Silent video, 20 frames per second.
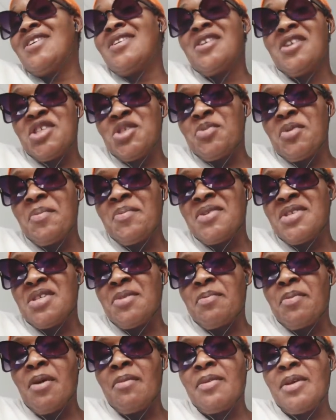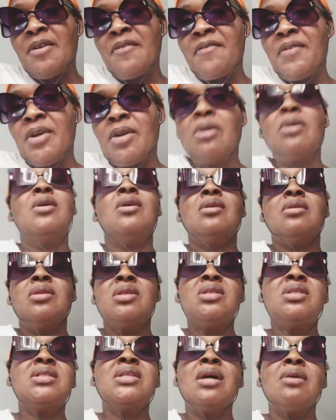Hushpuppi is a public figure.
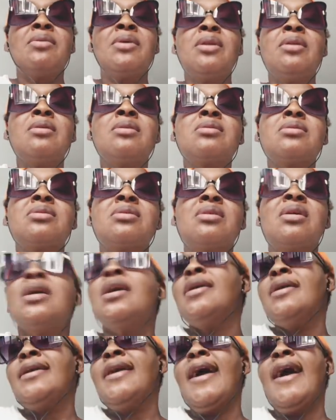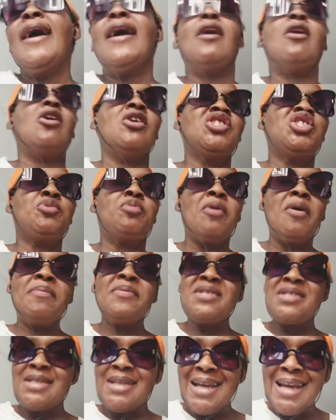This is how it looks. Yeah,
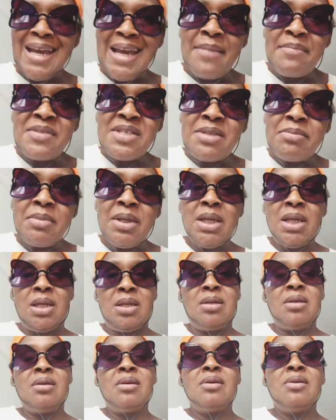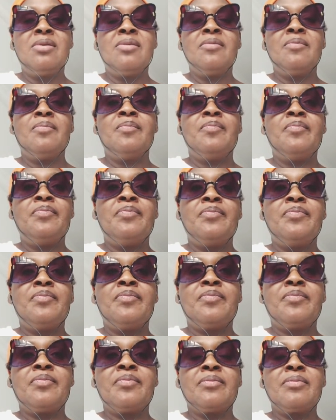Hushpuppi scammed me.
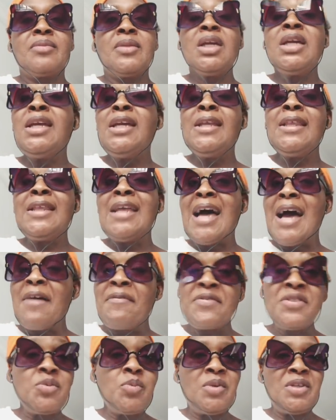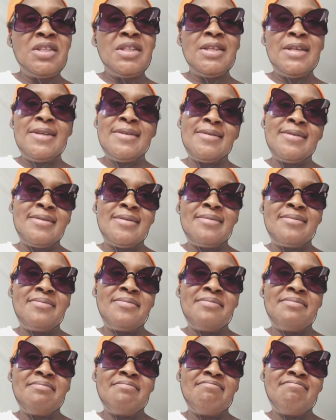He laughed with Linda
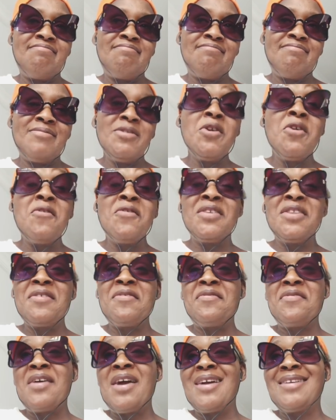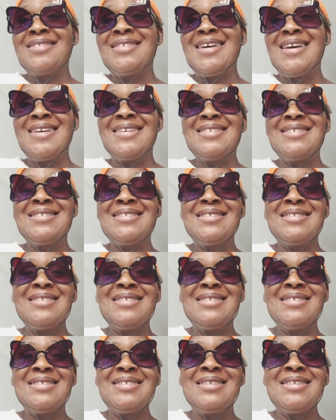over the fact that
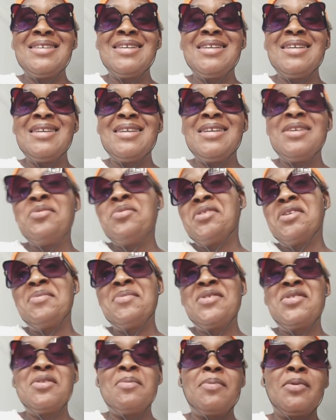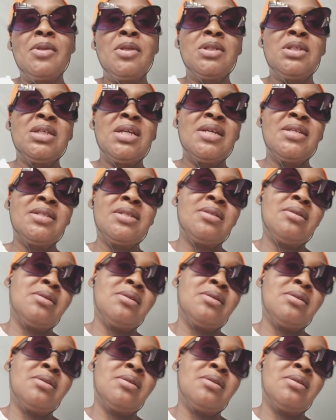he wanted me to apologize to